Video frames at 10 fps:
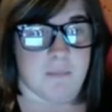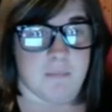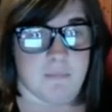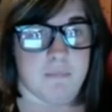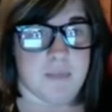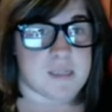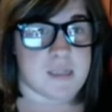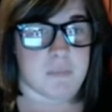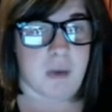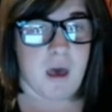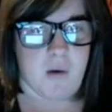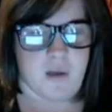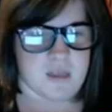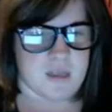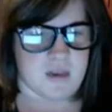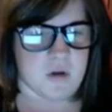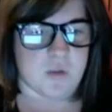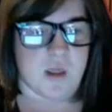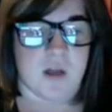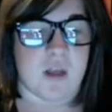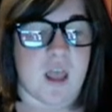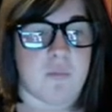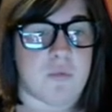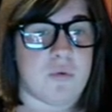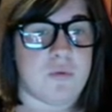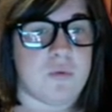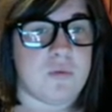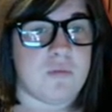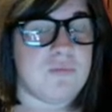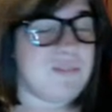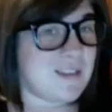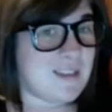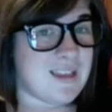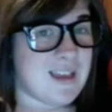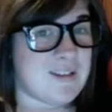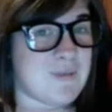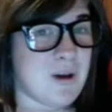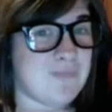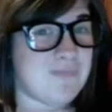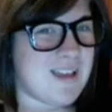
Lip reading: mystic powers, and no doubt April will get it as well. Yeah.